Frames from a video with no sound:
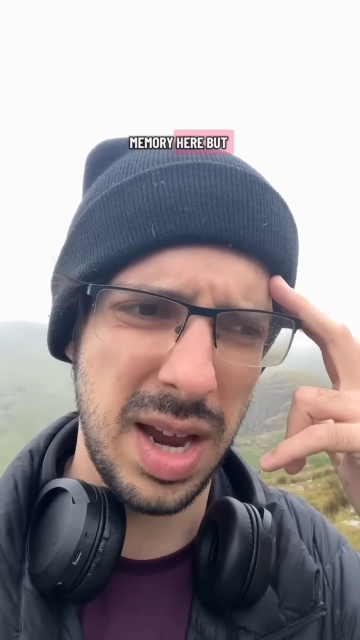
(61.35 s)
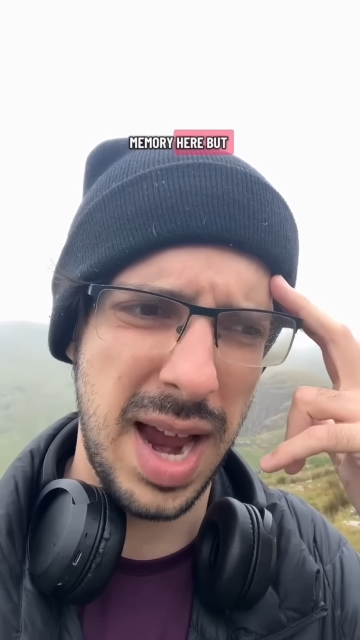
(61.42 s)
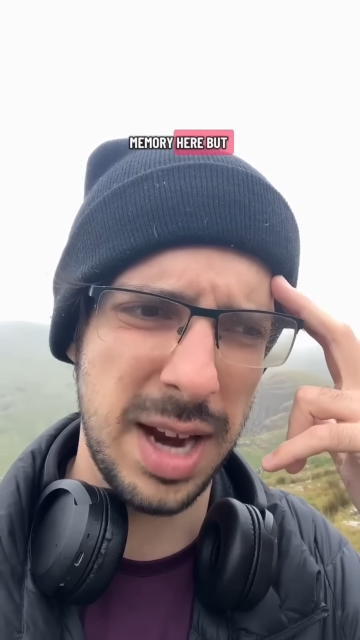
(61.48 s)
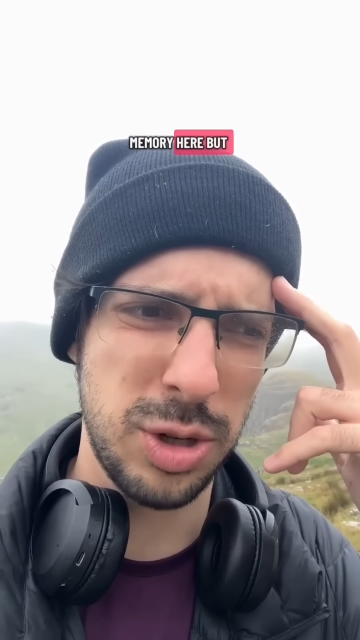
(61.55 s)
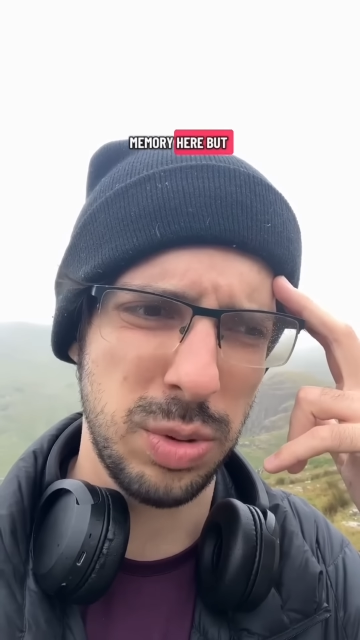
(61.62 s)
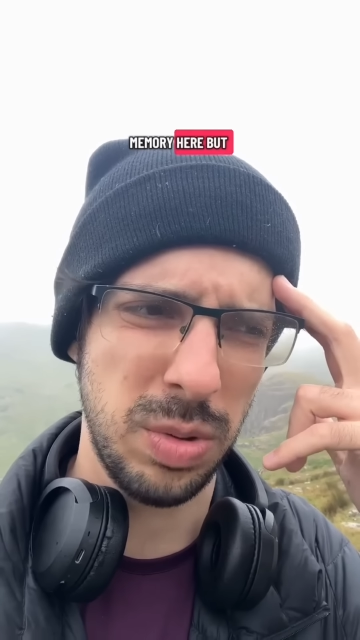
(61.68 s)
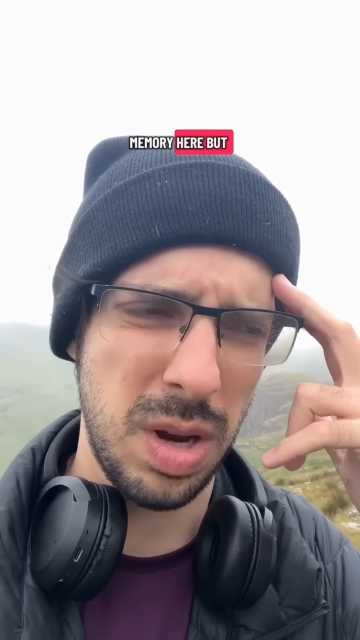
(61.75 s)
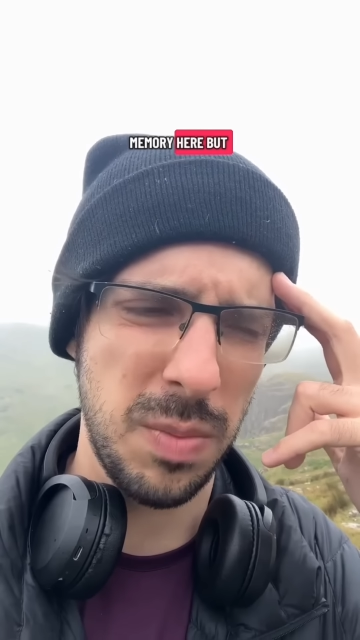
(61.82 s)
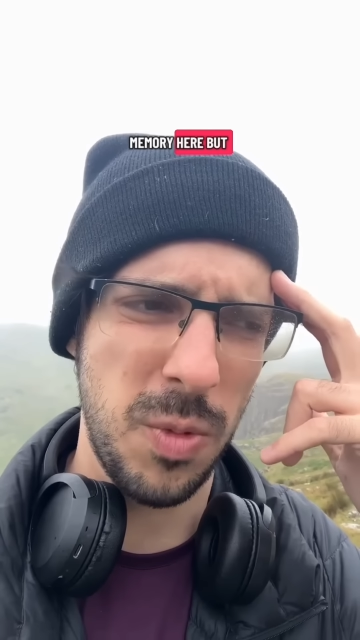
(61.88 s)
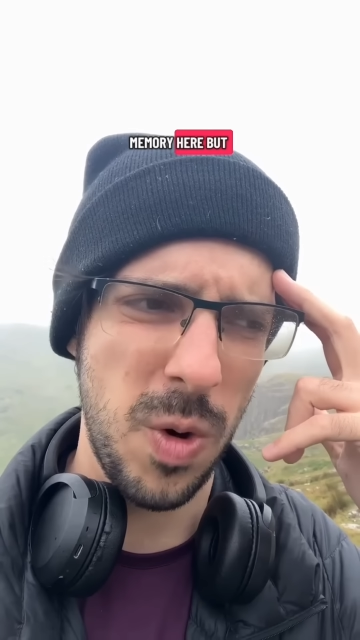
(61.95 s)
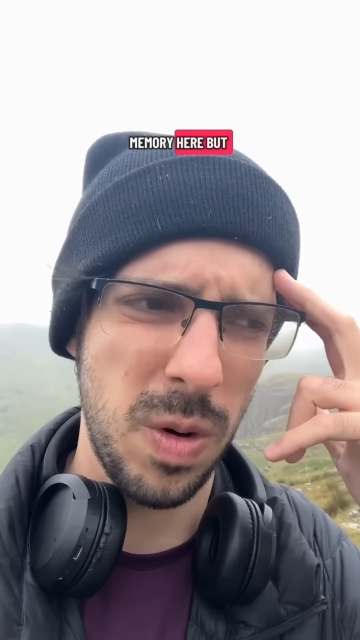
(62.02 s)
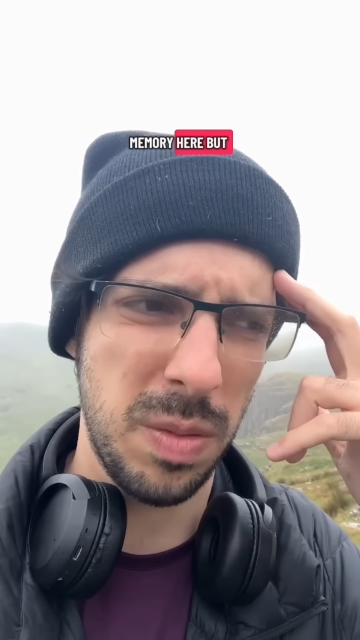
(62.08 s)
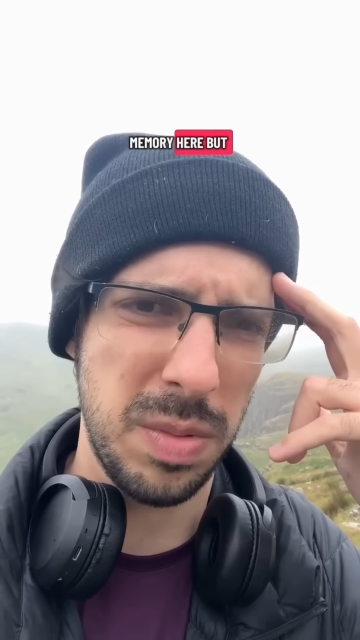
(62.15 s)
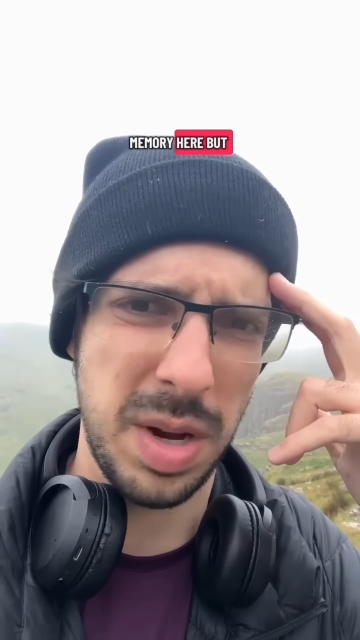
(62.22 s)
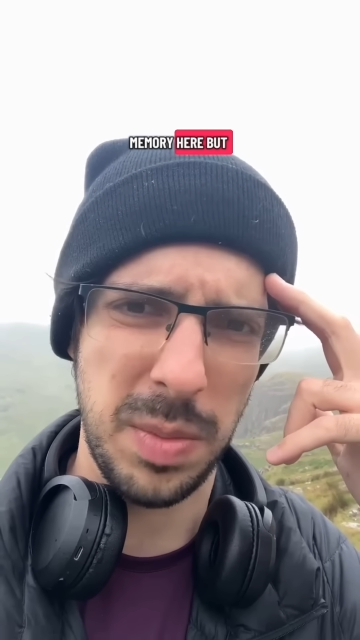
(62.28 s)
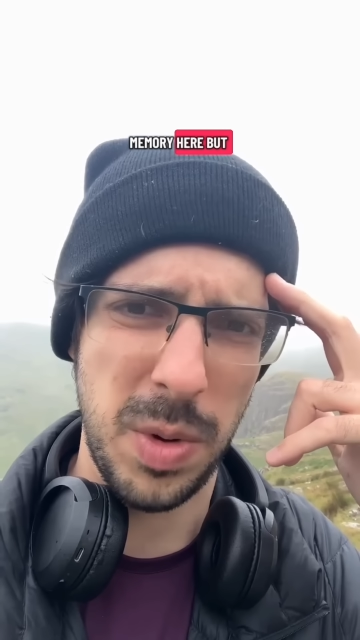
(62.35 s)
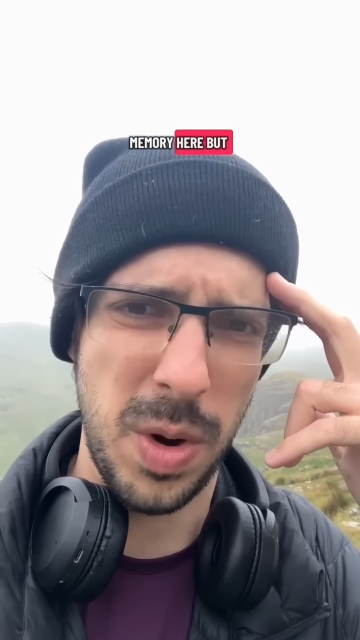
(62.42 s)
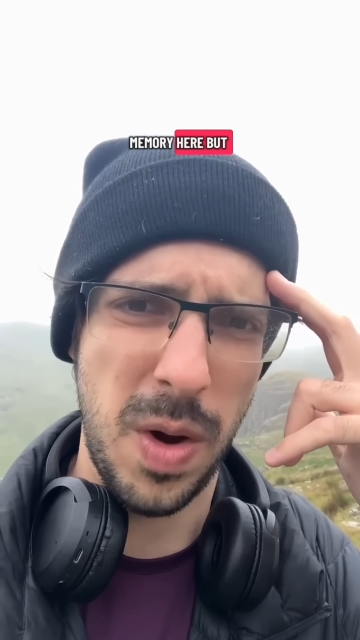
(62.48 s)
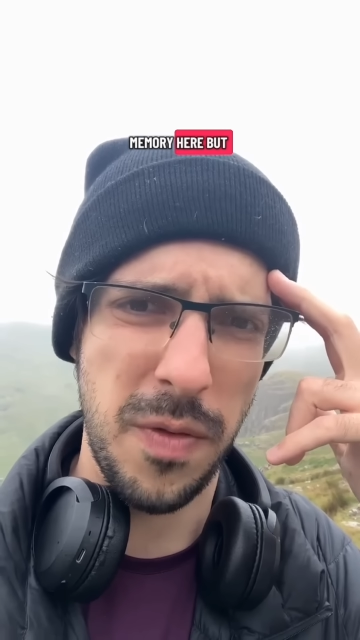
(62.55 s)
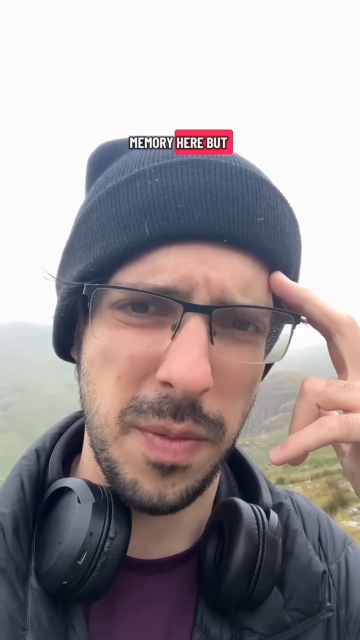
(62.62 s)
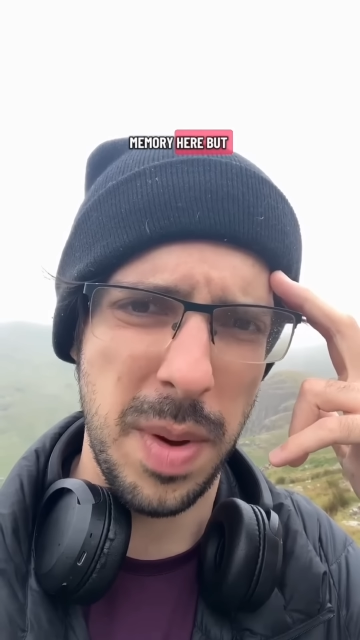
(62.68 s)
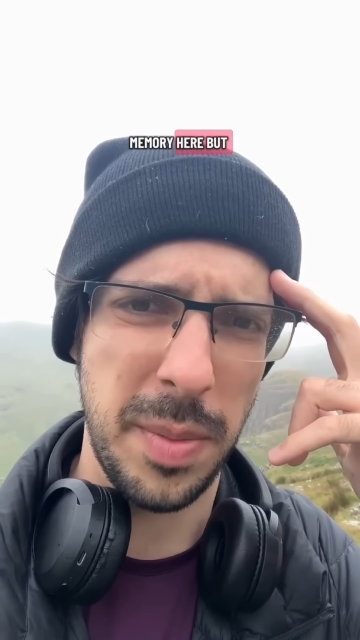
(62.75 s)
actual name wrong, I'm
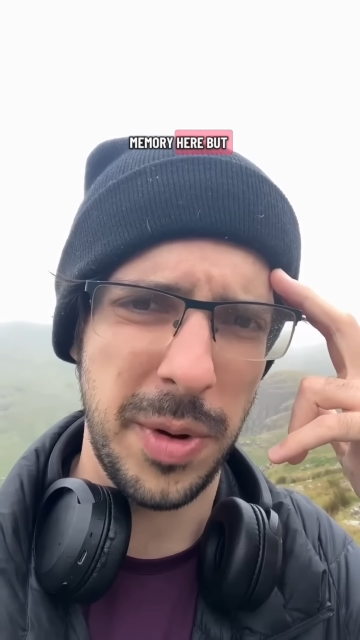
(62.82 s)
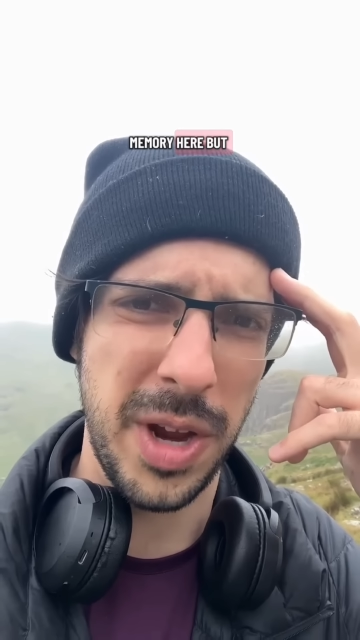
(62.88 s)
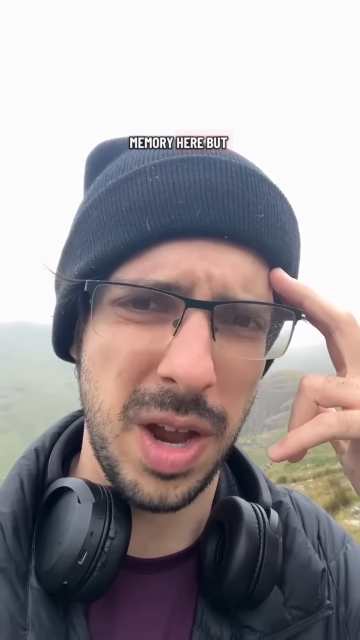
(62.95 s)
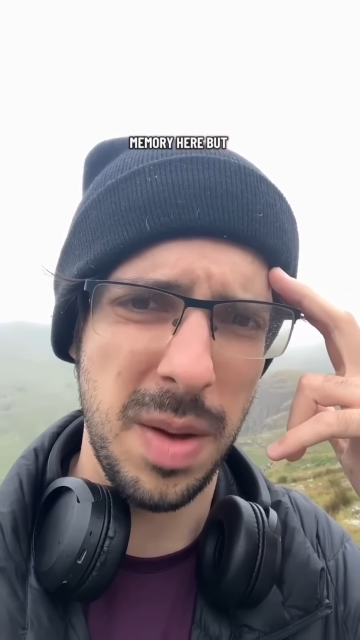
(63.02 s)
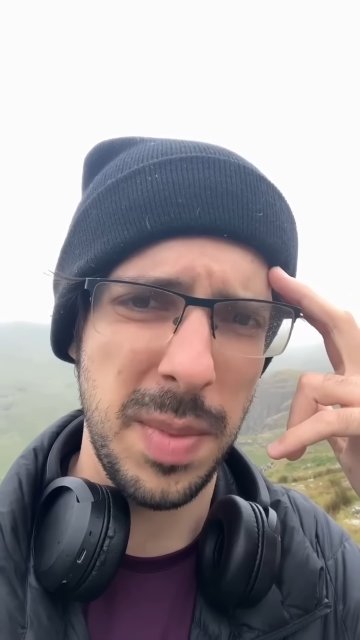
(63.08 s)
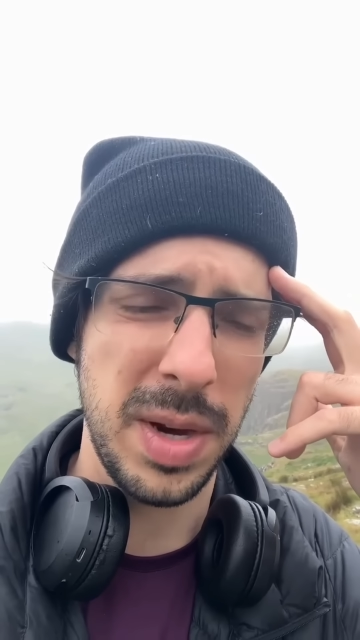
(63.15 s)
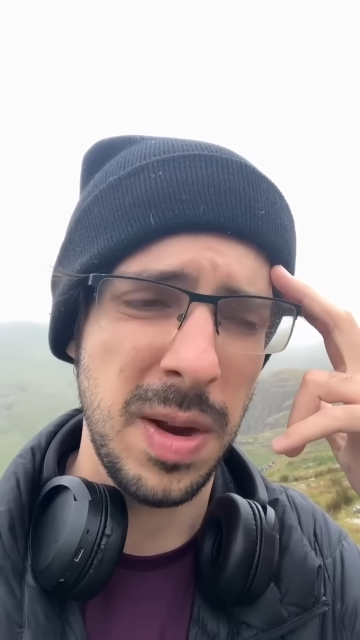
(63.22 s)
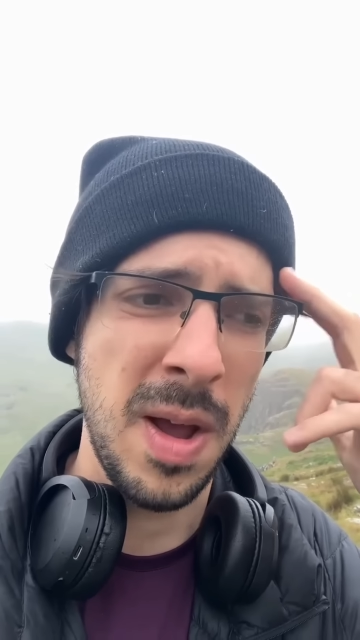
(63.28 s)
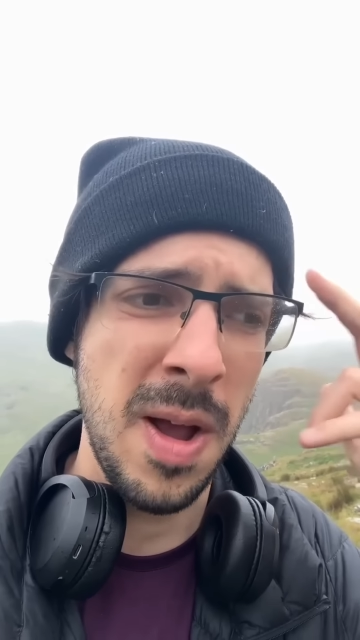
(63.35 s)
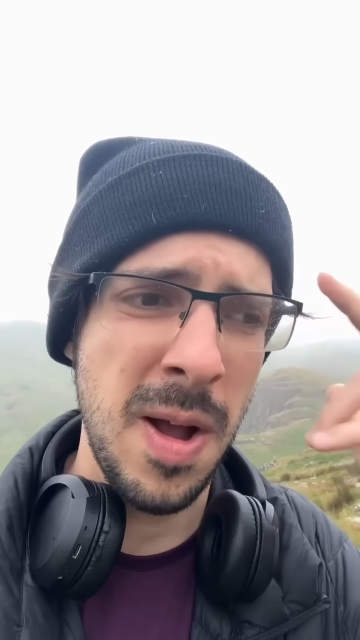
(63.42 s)
going off memory here, but